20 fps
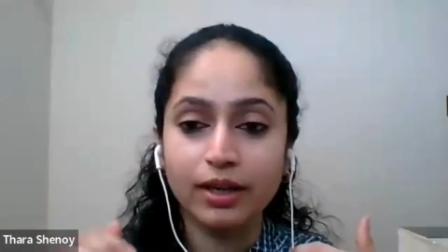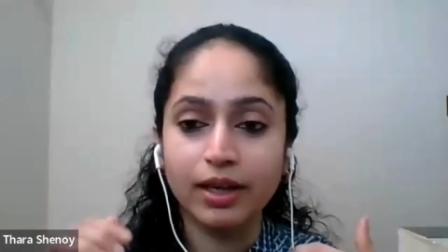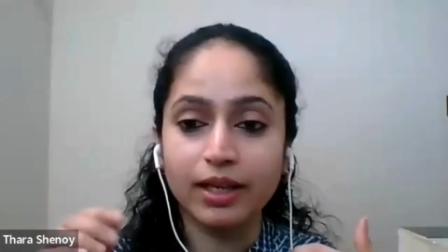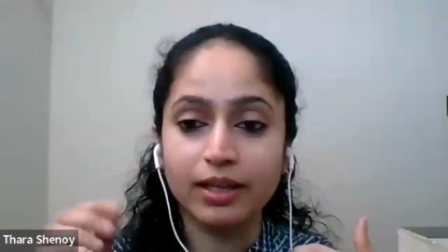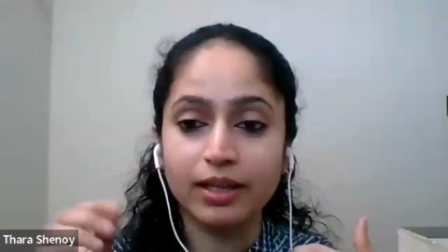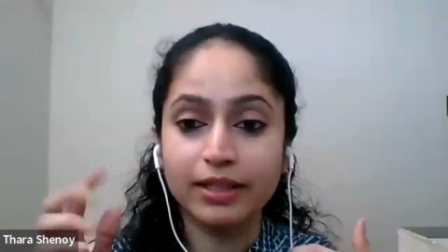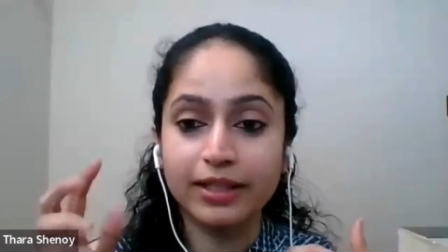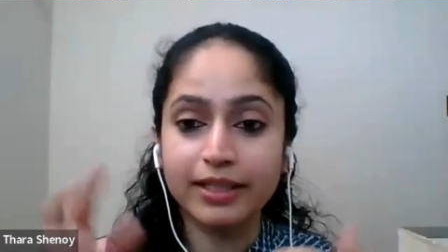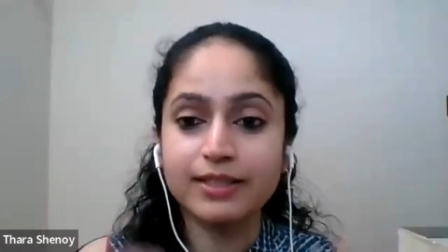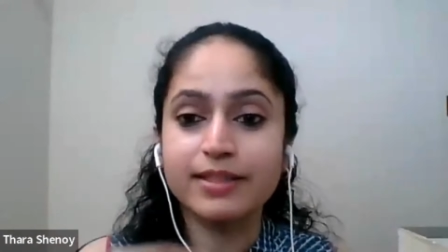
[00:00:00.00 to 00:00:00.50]

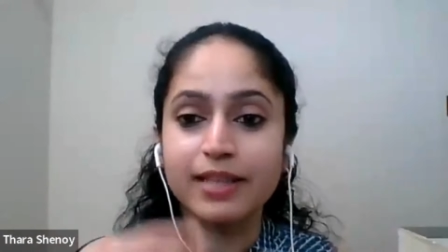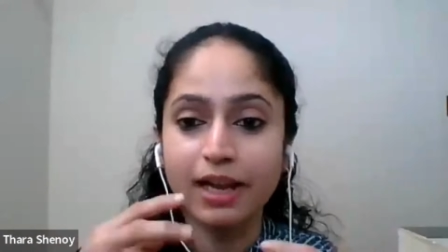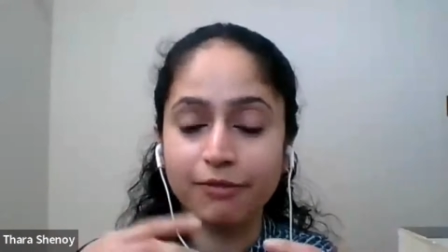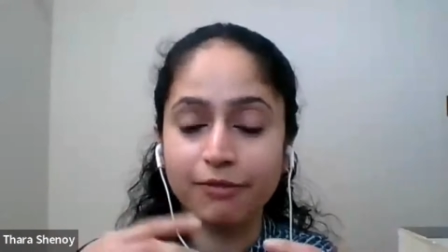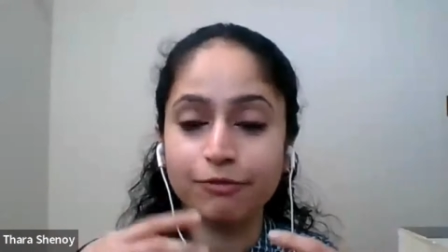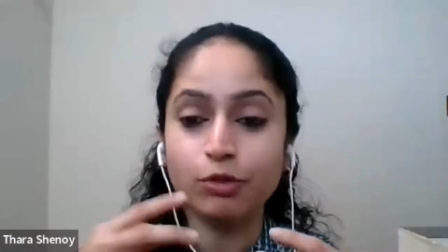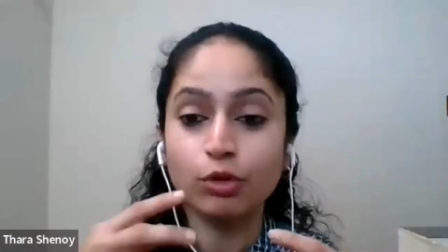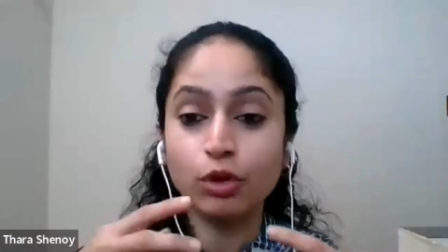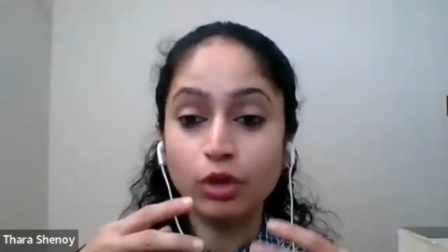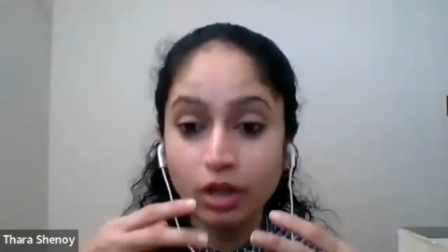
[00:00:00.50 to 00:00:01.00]
and kids
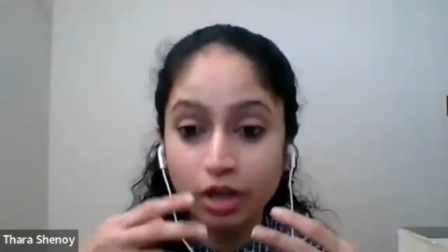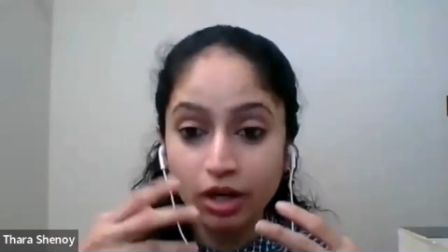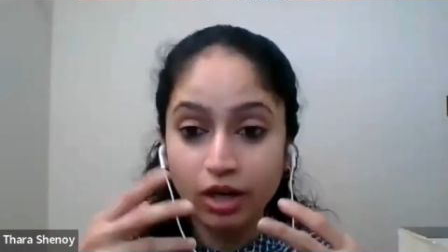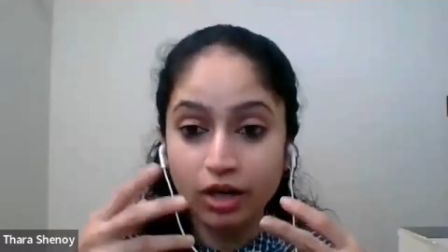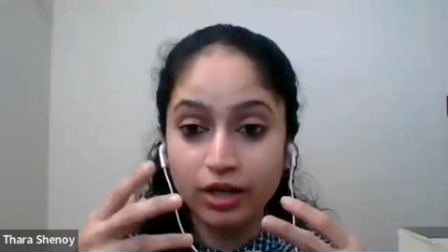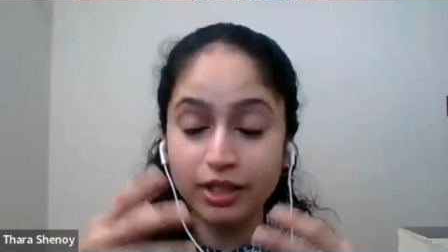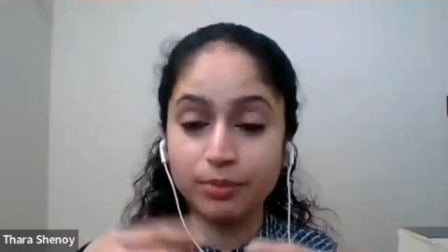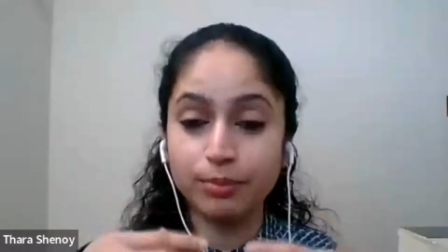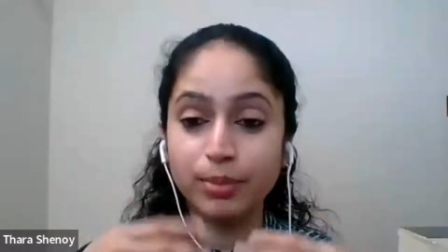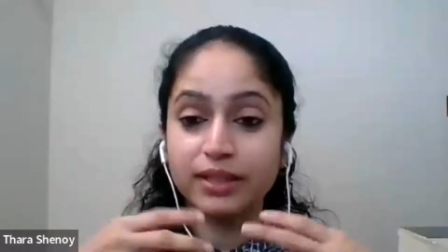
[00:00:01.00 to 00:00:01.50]
have to
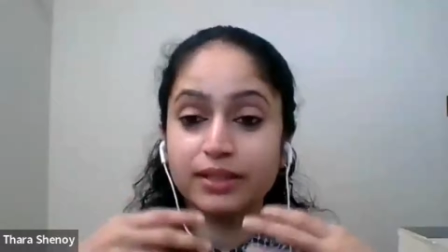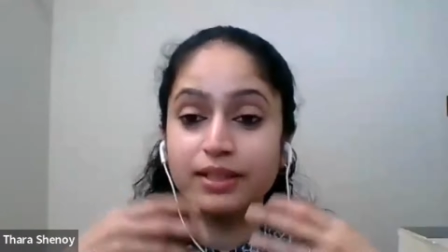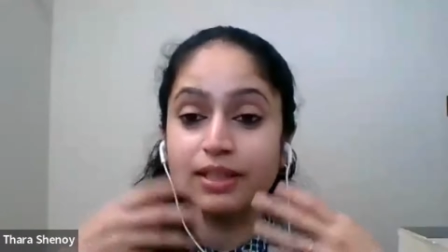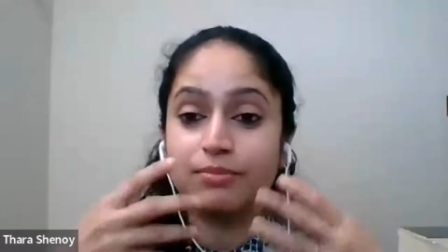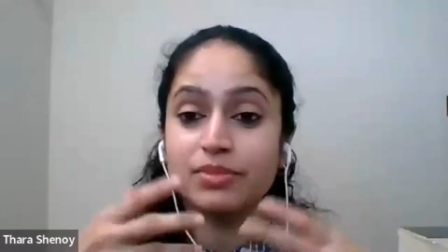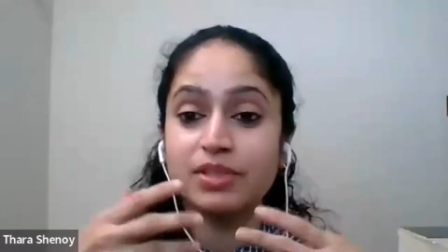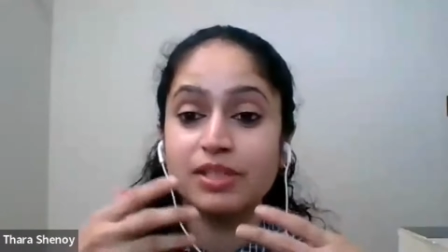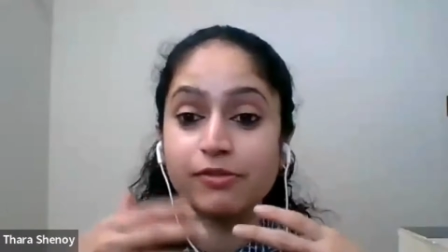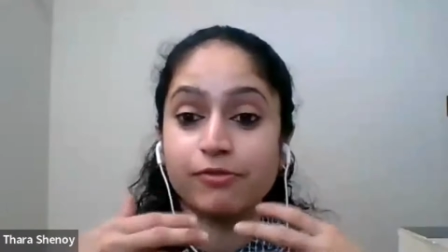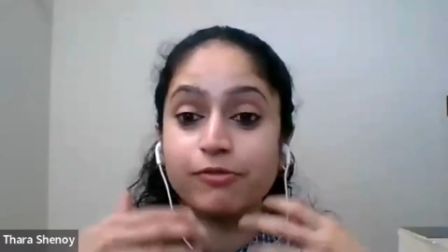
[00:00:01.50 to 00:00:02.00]
learn it by
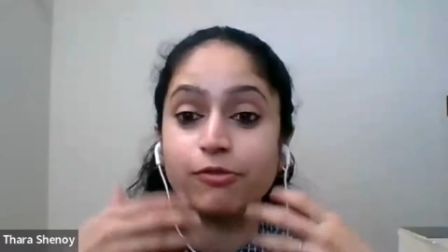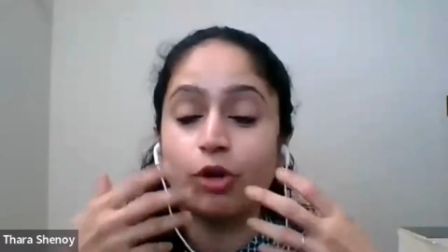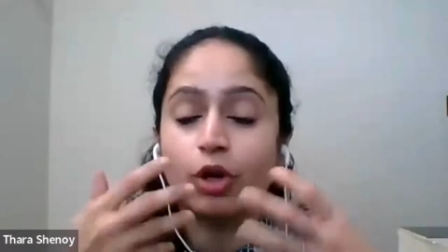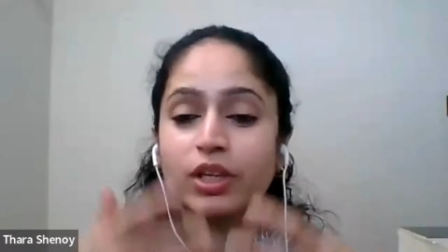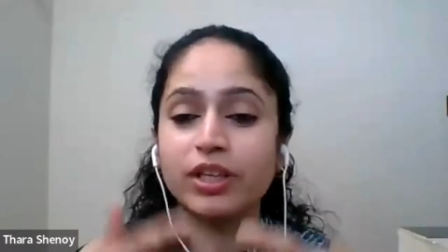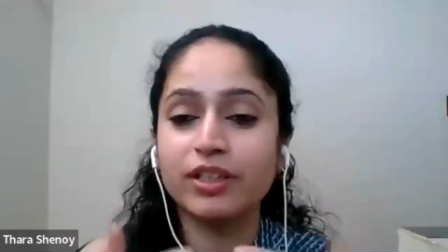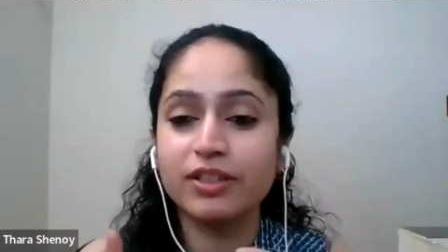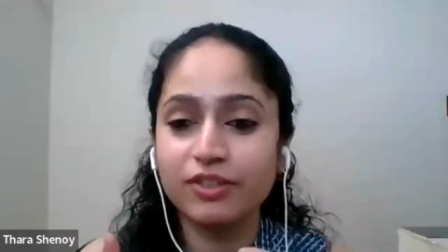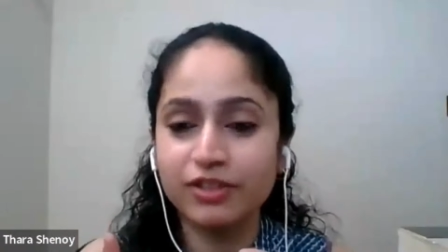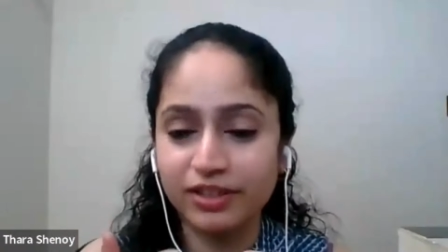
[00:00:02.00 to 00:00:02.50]
themselves
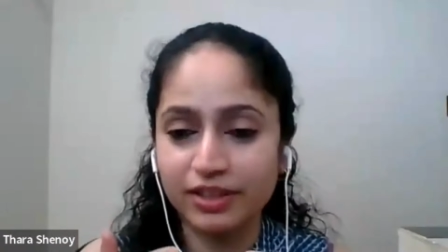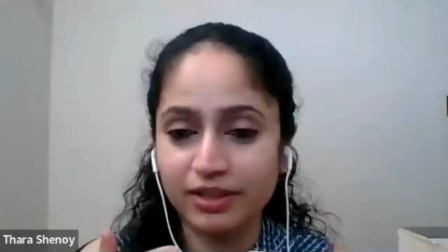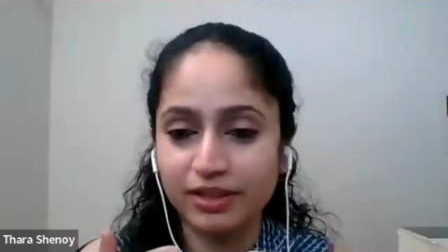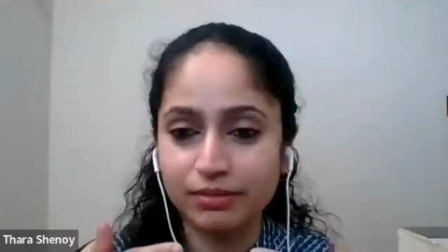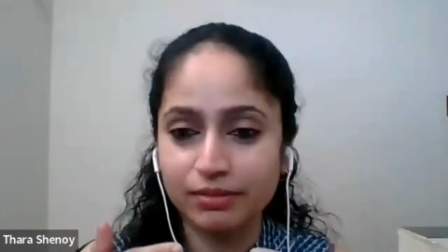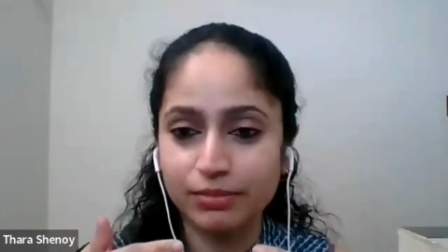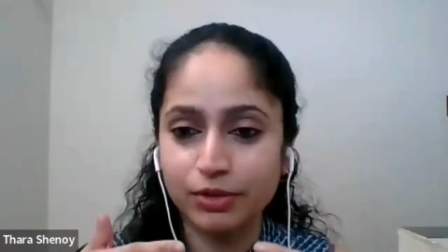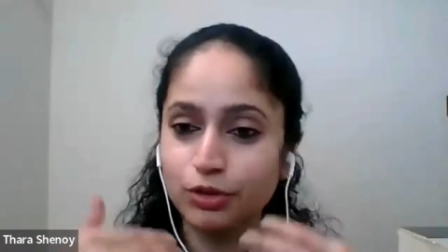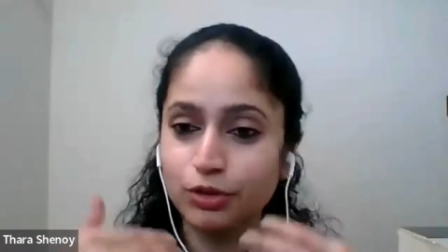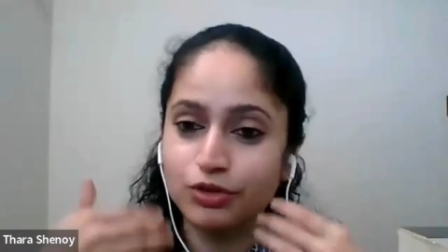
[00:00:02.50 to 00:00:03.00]
voluntarily,
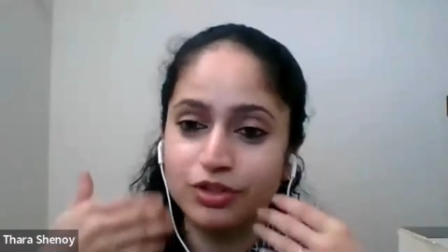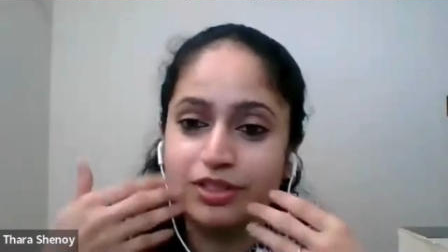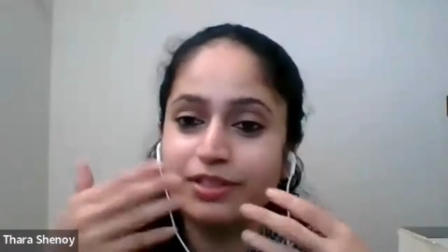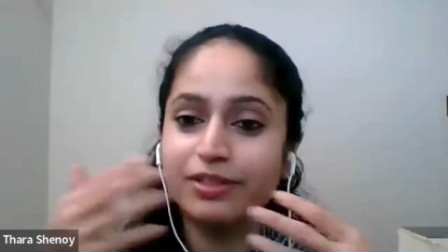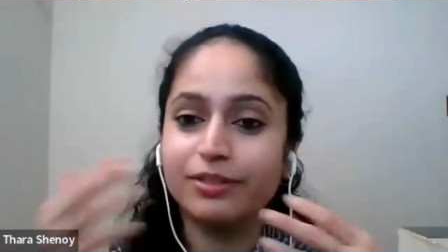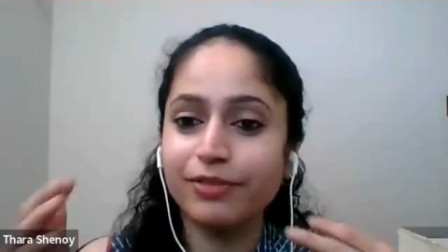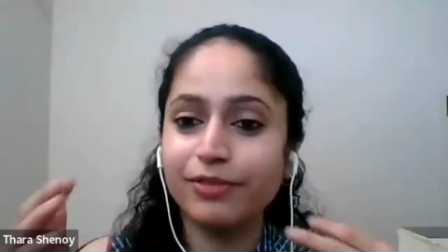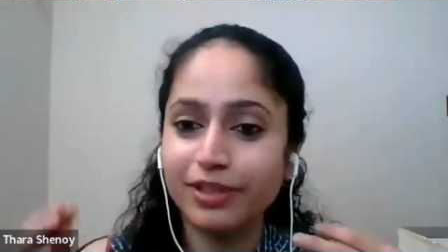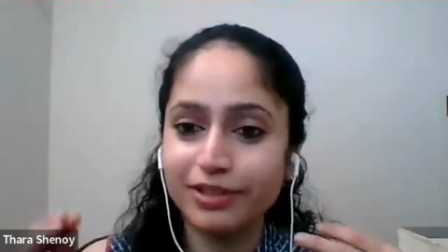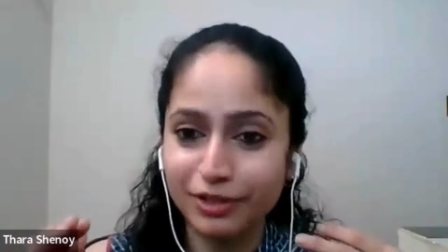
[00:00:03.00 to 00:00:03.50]
because this
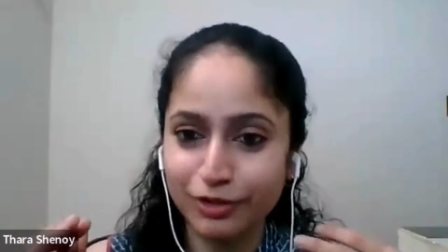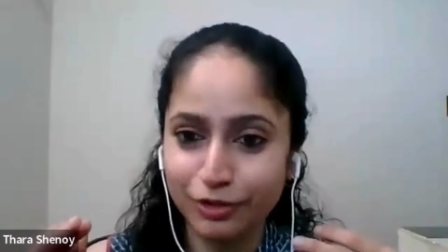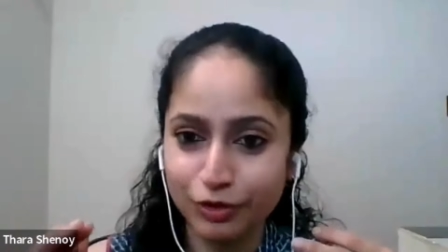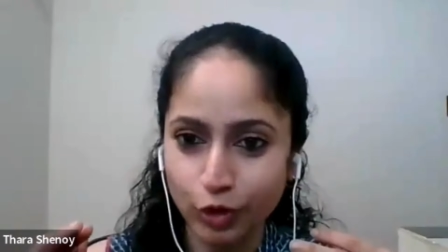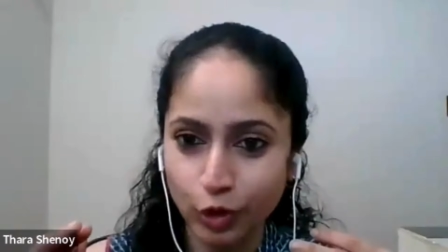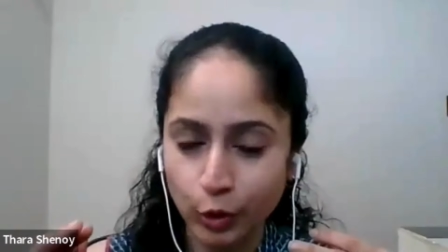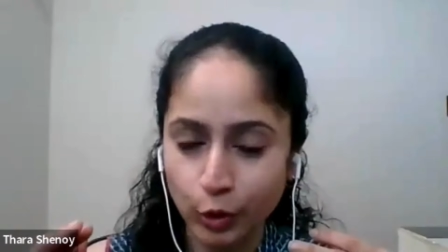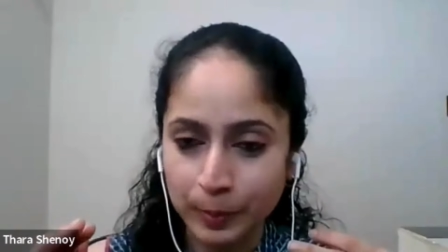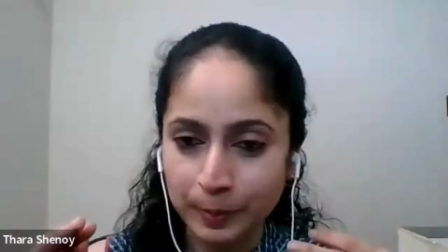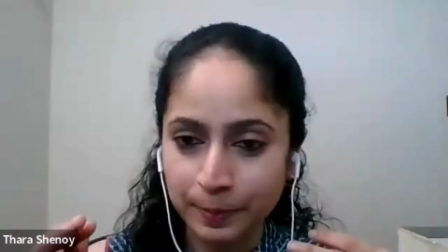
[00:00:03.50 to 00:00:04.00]
reflex is
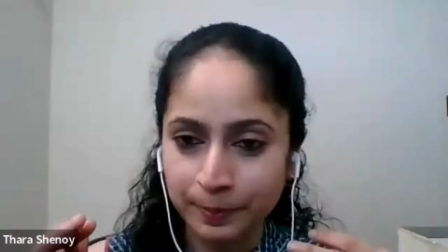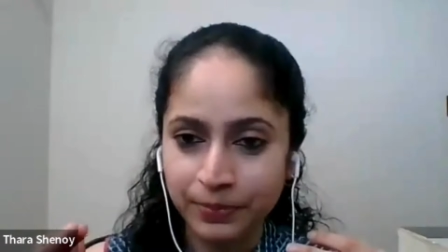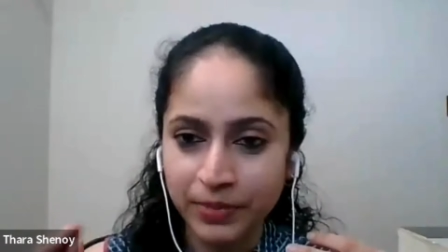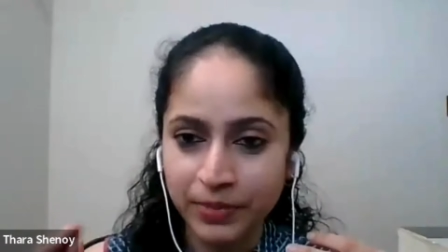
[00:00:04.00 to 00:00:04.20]
gone.